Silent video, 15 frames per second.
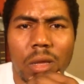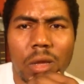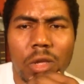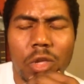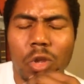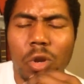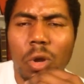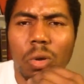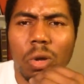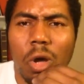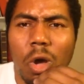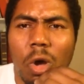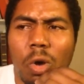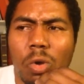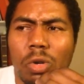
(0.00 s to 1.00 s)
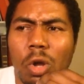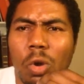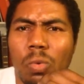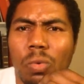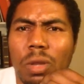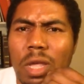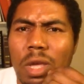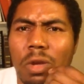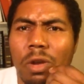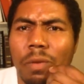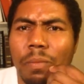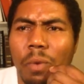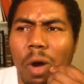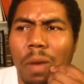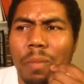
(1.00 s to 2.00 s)
You don't call no legal
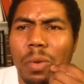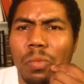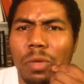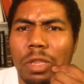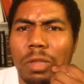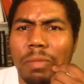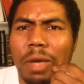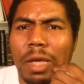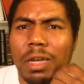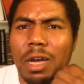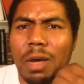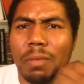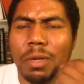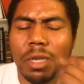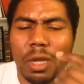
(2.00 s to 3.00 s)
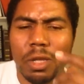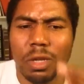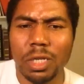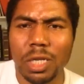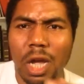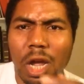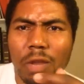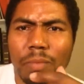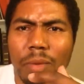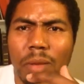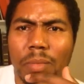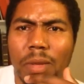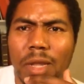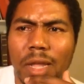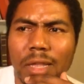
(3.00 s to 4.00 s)
department when somebody come and tell you a child is being
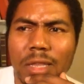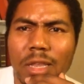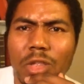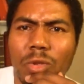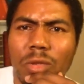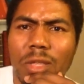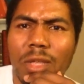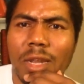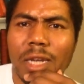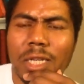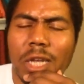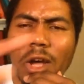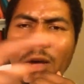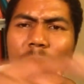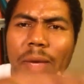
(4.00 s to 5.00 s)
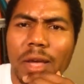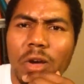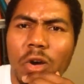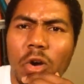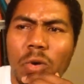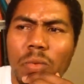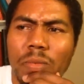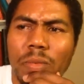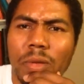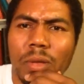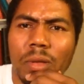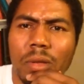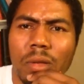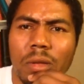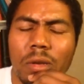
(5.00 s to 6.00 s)
molested and you send that child back home.
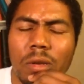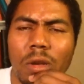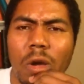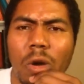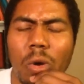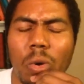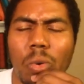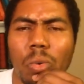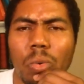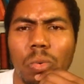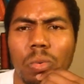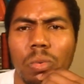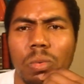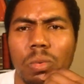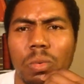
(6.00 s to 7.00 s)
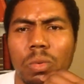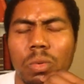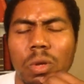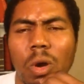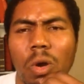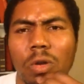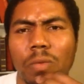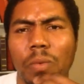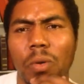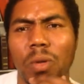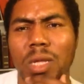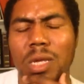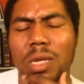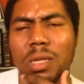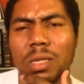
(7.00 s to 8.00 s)
No. Call the
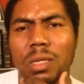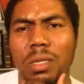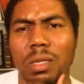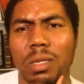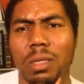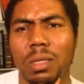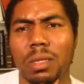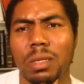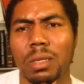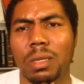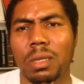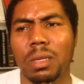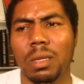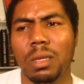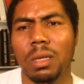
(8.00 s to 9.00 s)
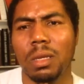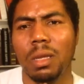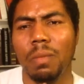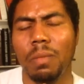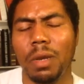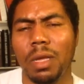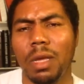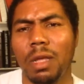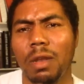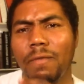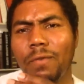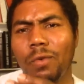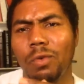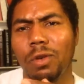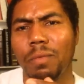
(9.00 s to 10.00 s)
police. But again, the
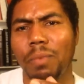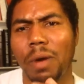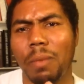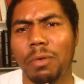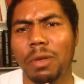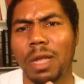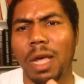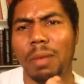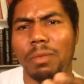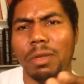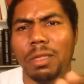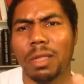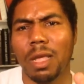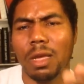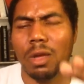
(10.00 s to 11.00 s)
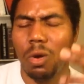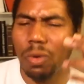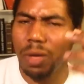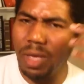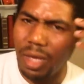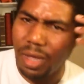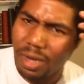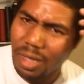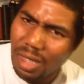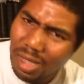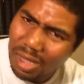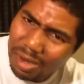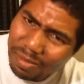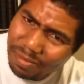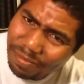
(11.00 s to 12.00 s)
food at the proper time is to say go ahead
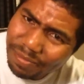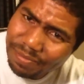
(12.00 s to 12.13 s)
and